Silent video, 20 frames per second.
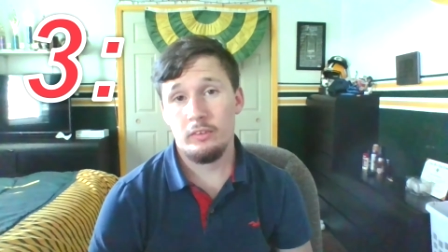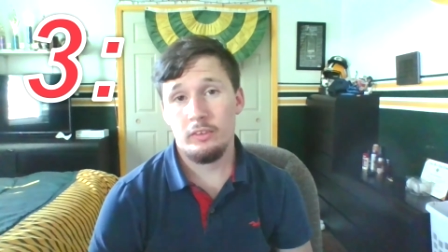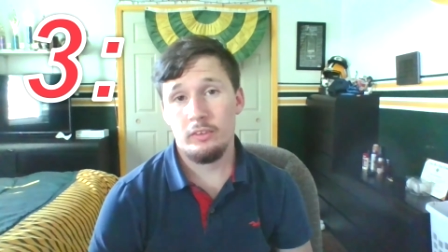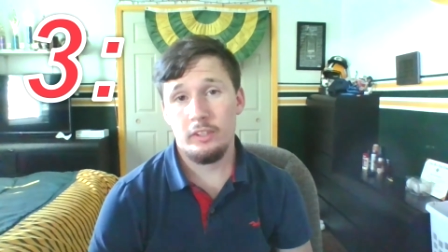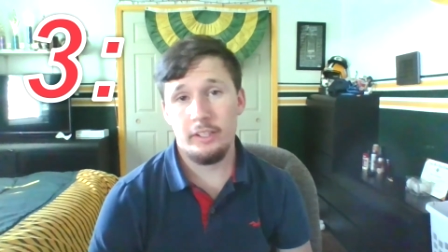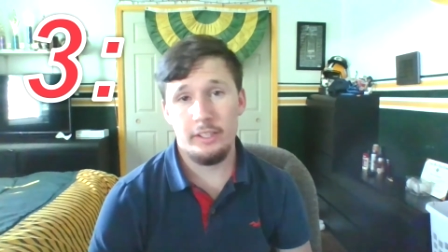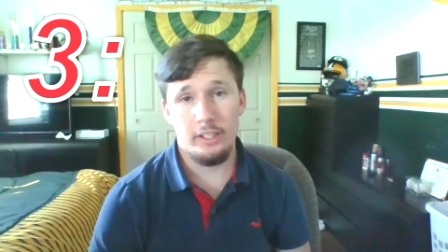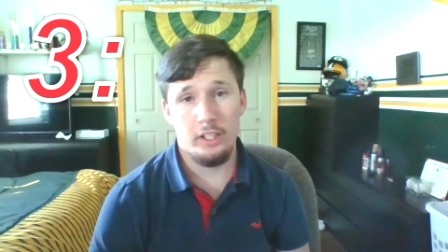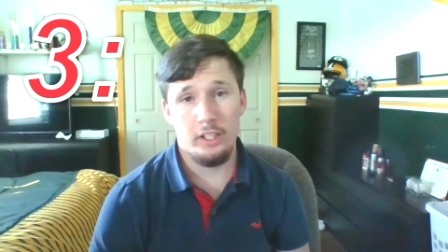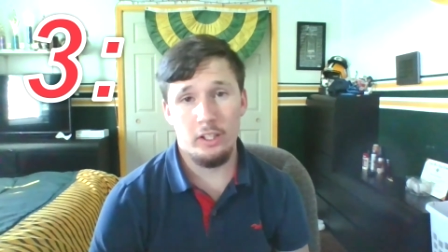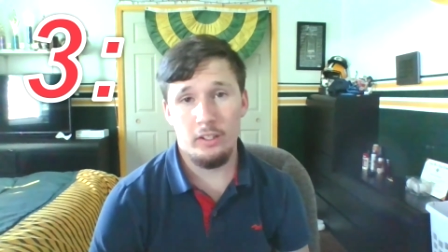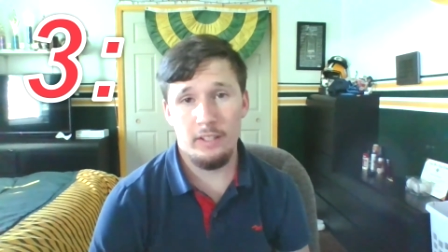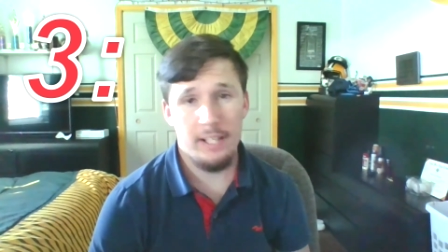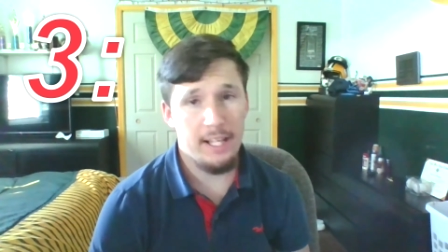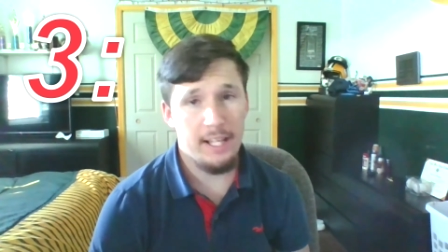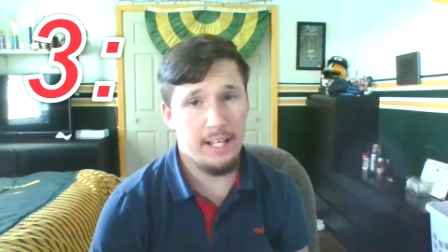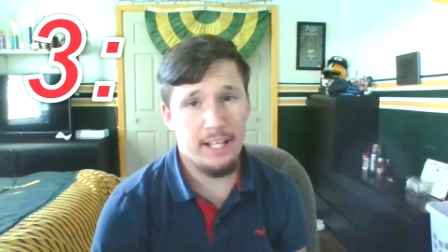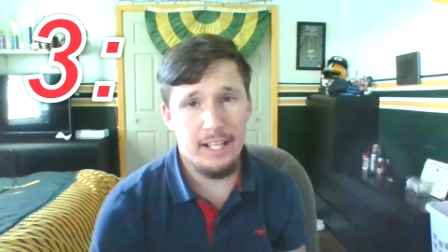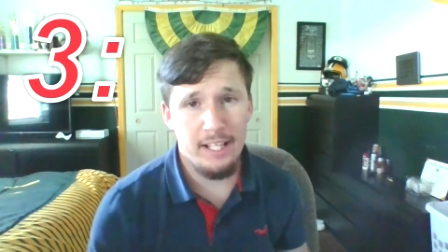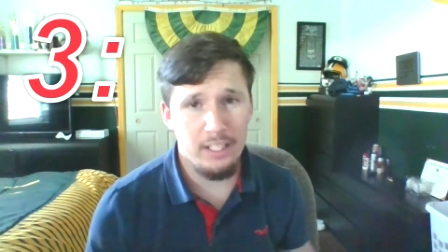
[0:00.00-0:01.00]
You know,
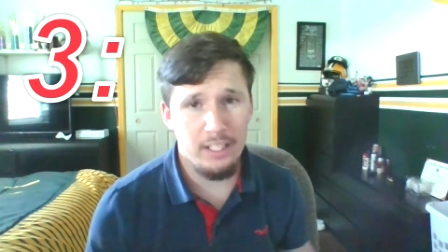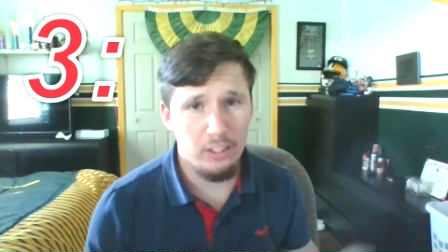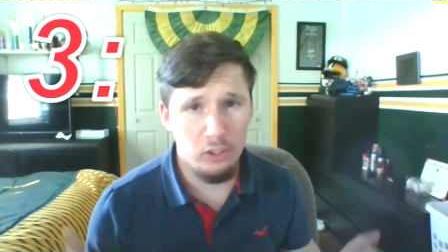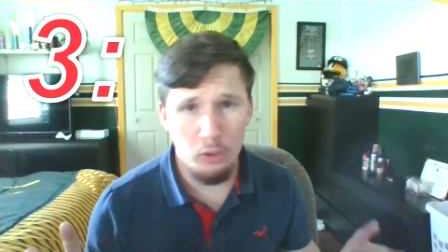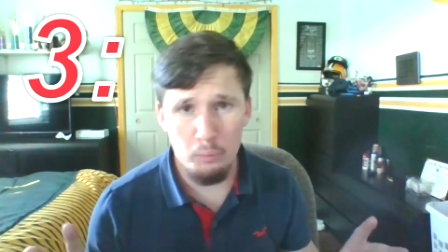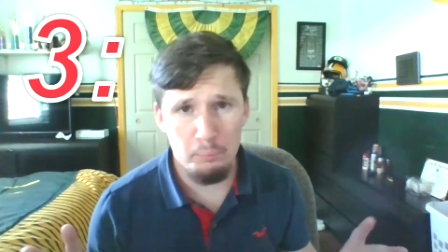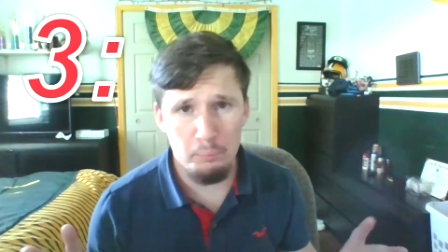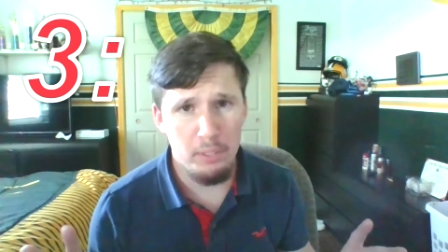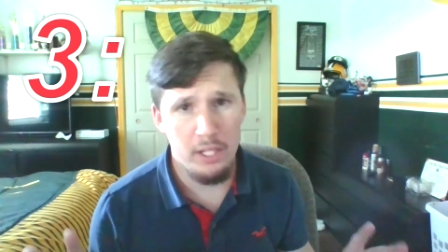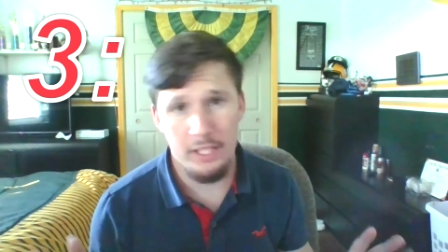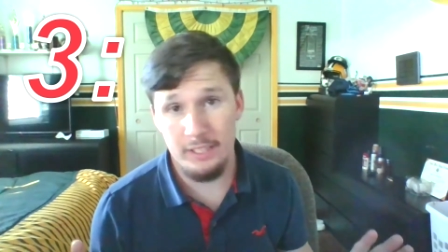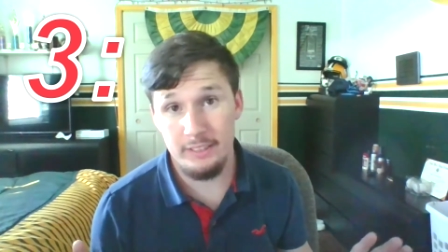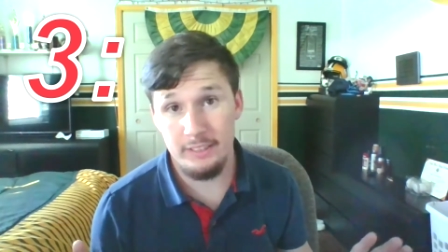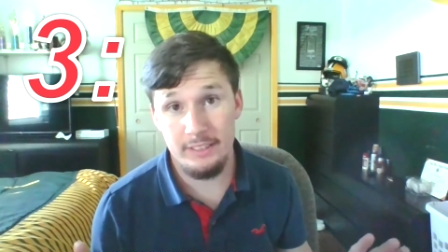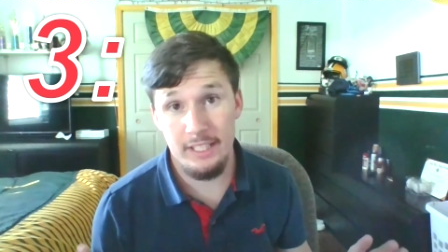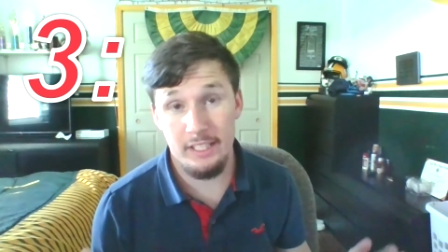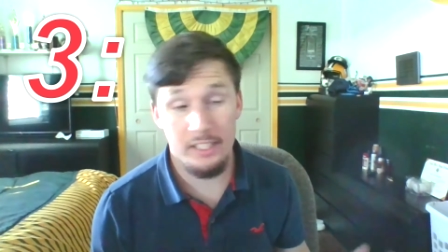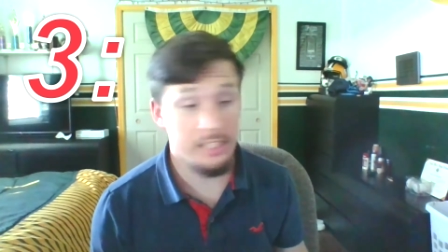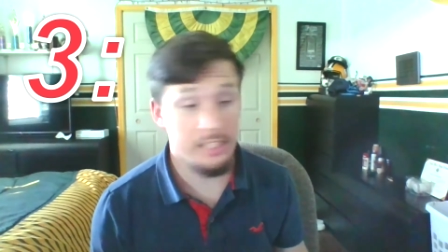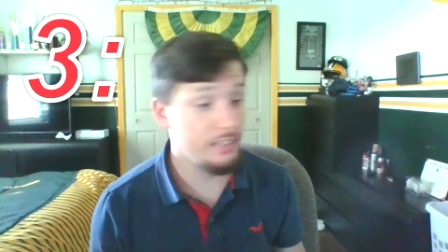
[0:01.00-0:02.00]
haha, a little pun
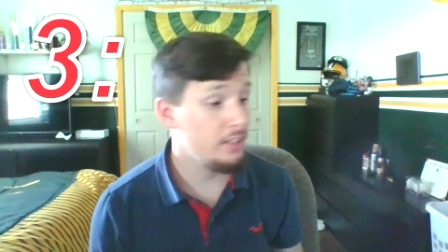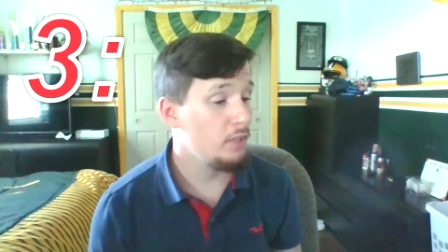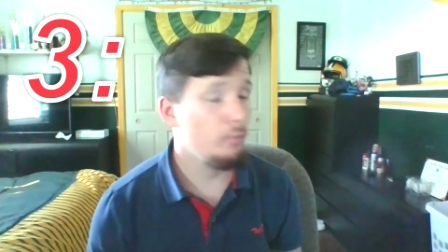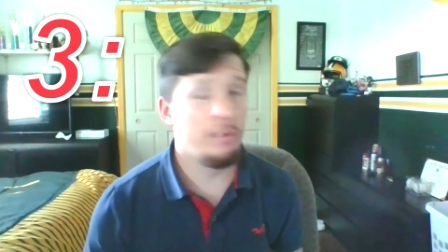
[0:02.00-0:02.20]
intended.